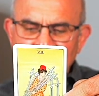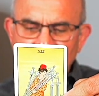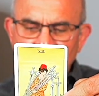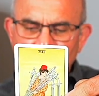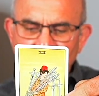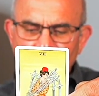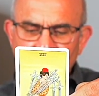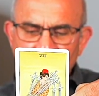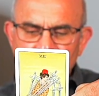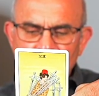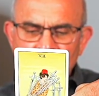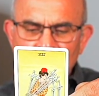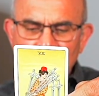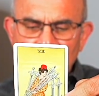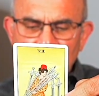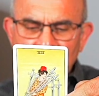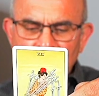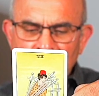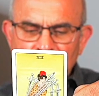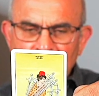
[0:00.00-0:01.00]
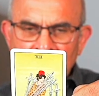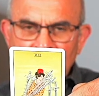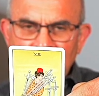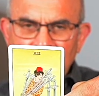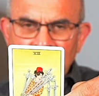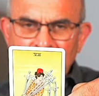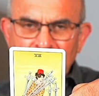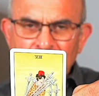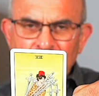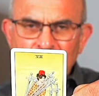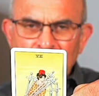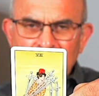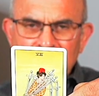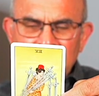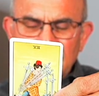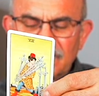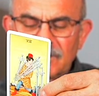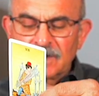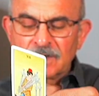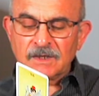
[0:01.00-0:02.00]
on you
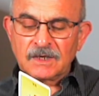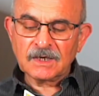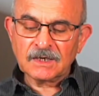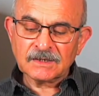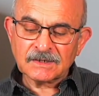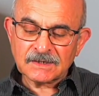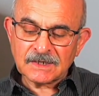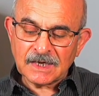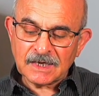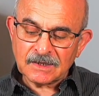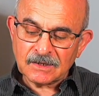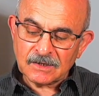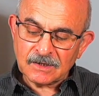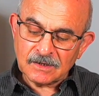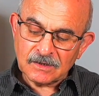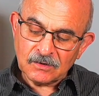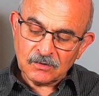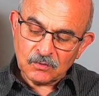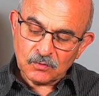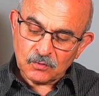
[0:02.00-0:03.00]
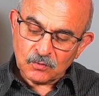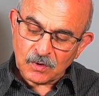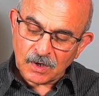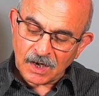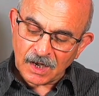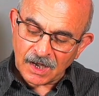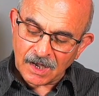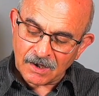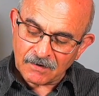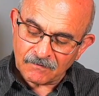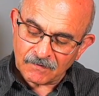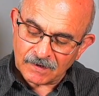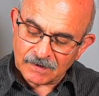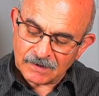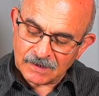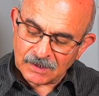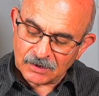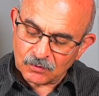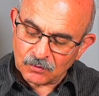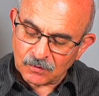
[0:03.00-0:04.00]
because of the things that you have
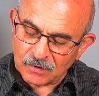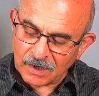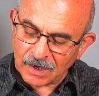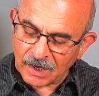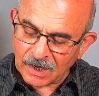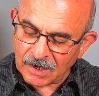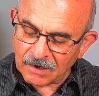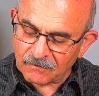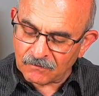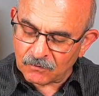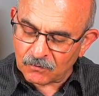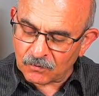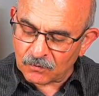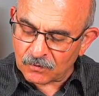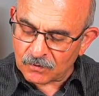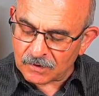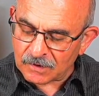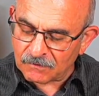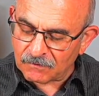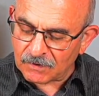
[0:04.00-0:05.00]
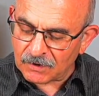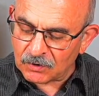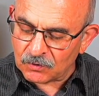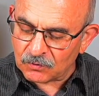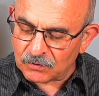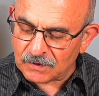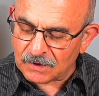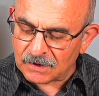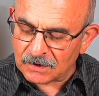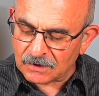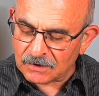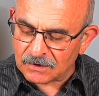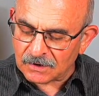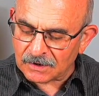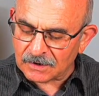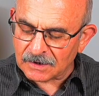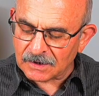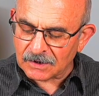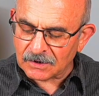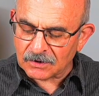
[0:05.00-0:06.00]
and they don't have, or the way you think
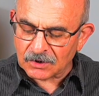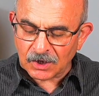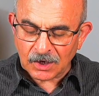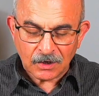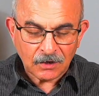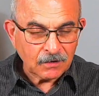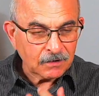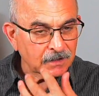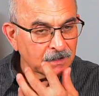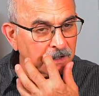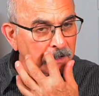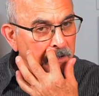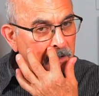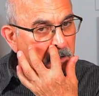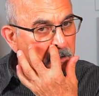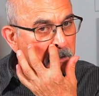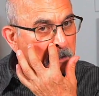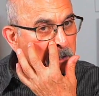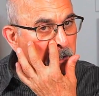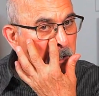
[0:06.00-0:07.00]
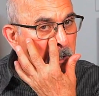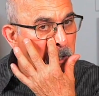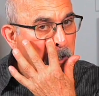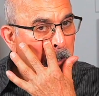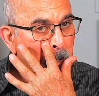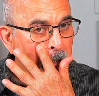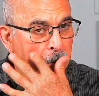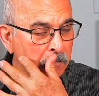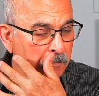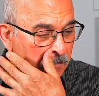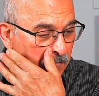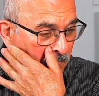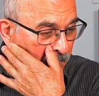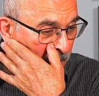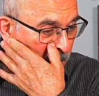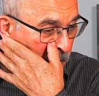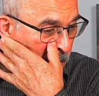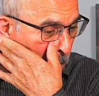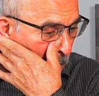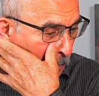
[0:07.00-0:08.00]
and they cannot think, and the
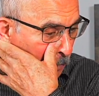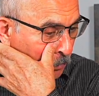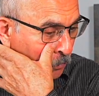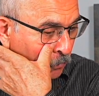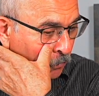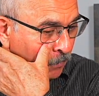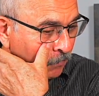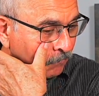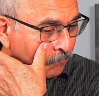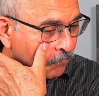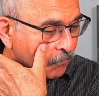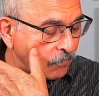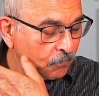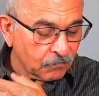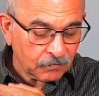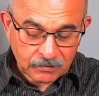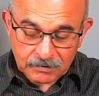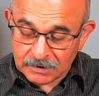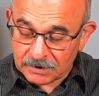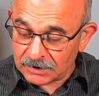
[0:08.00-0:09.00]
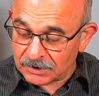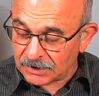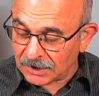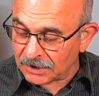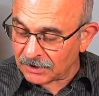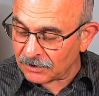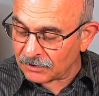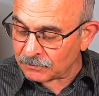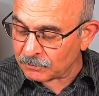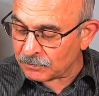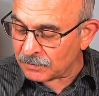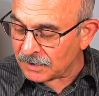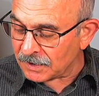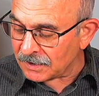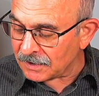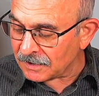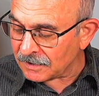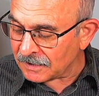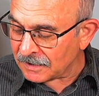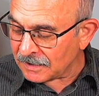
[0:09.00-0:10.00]
way you are going forward they cannot
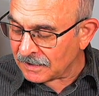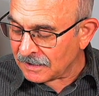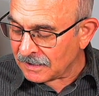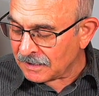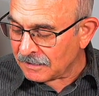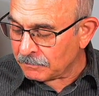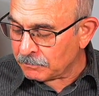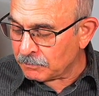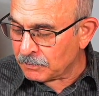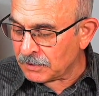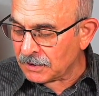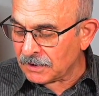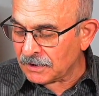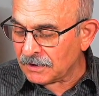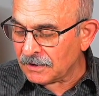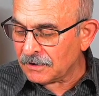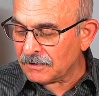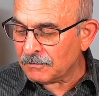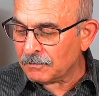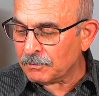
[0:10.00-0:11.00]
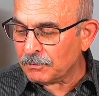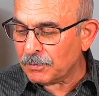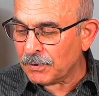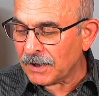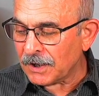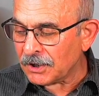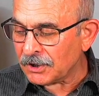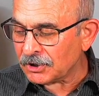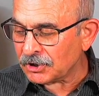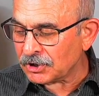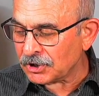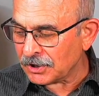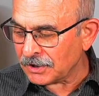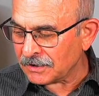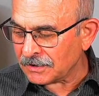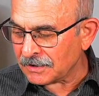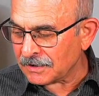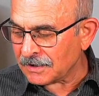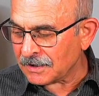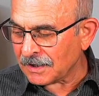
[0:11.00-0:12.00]
be. Be
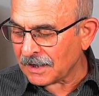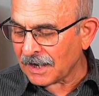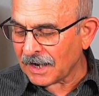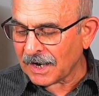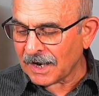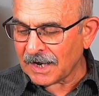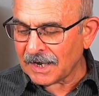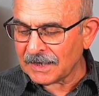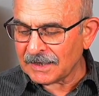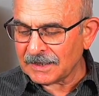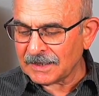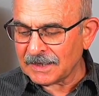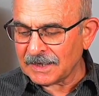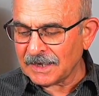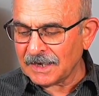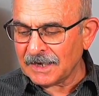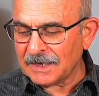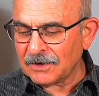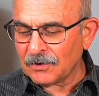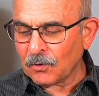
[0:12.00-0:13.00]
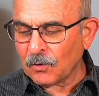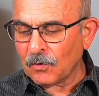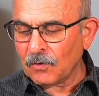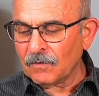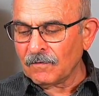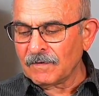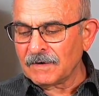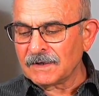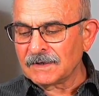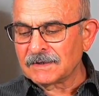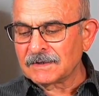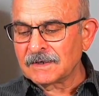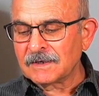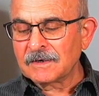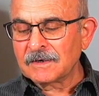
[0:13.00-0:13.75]
patient, and then always